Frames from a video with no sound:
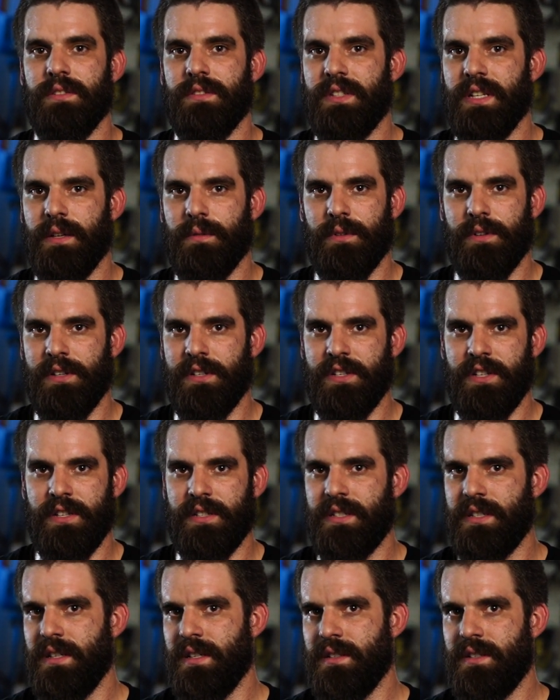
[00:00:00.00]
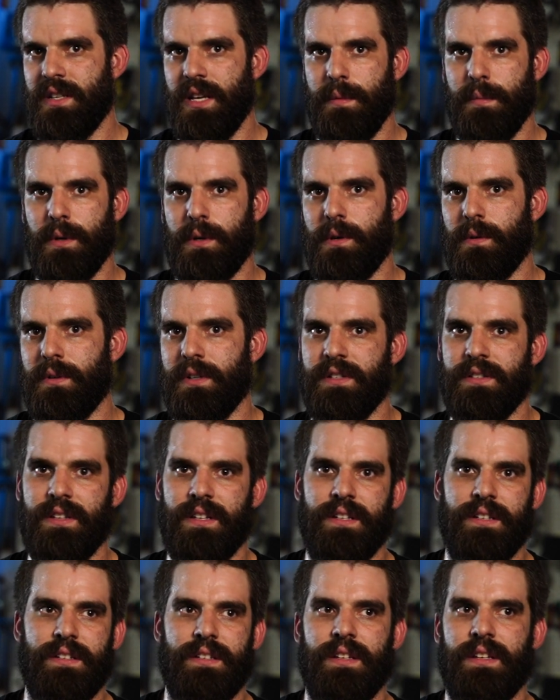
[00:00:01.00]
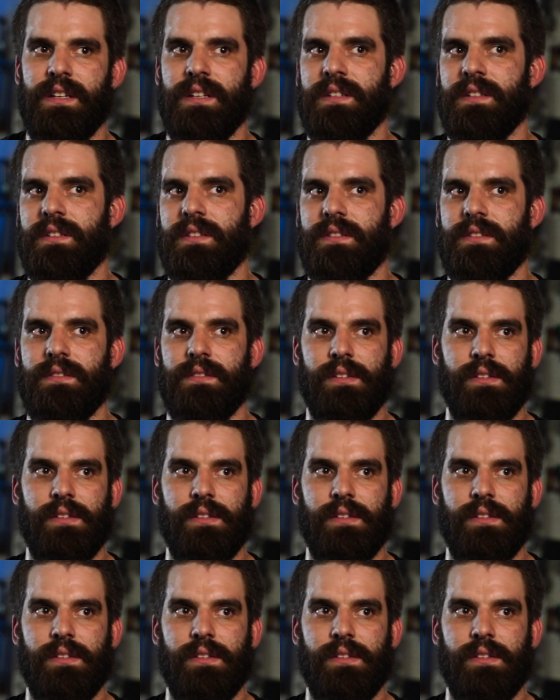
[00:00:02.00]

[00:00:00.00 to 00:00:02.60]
dent resistance, chemical resistance,